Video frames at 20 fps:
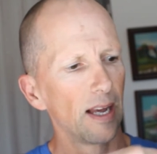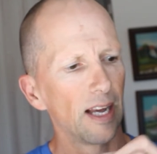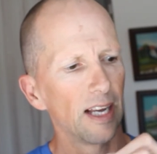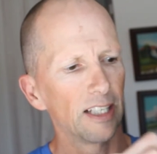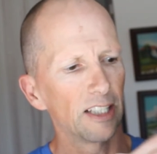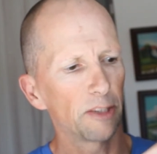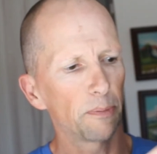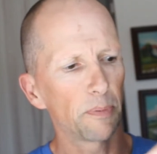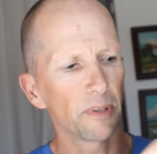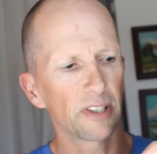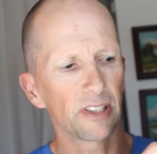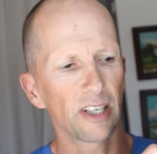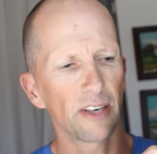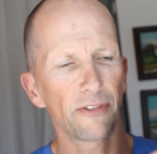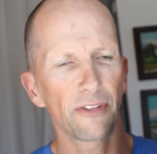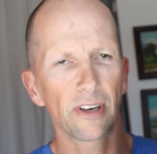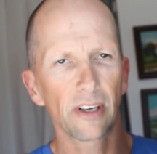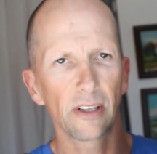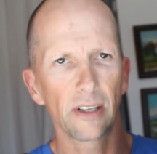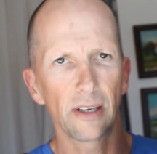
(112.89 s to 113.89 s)
and
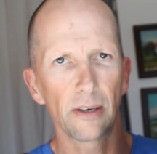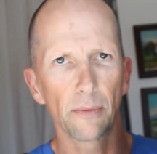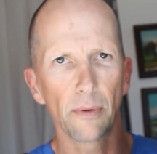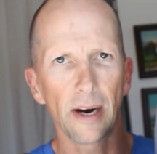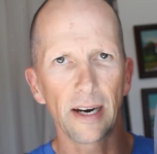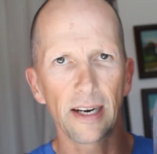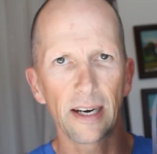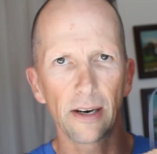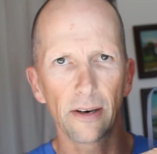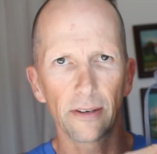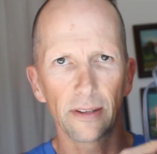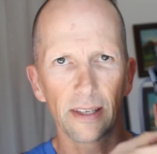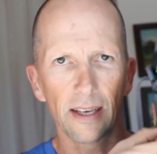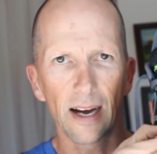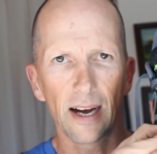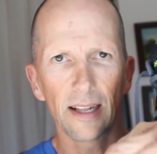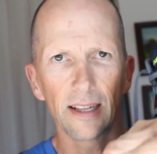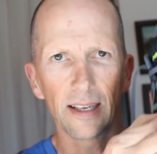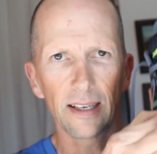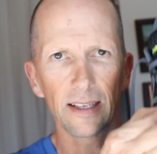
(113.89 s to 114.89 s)
specifically right here at the
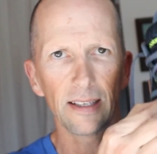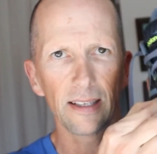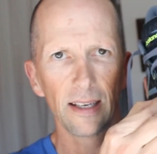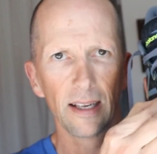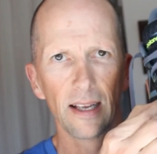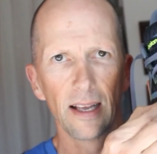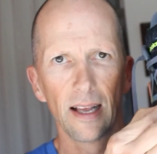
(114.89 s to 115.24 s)
eyelet.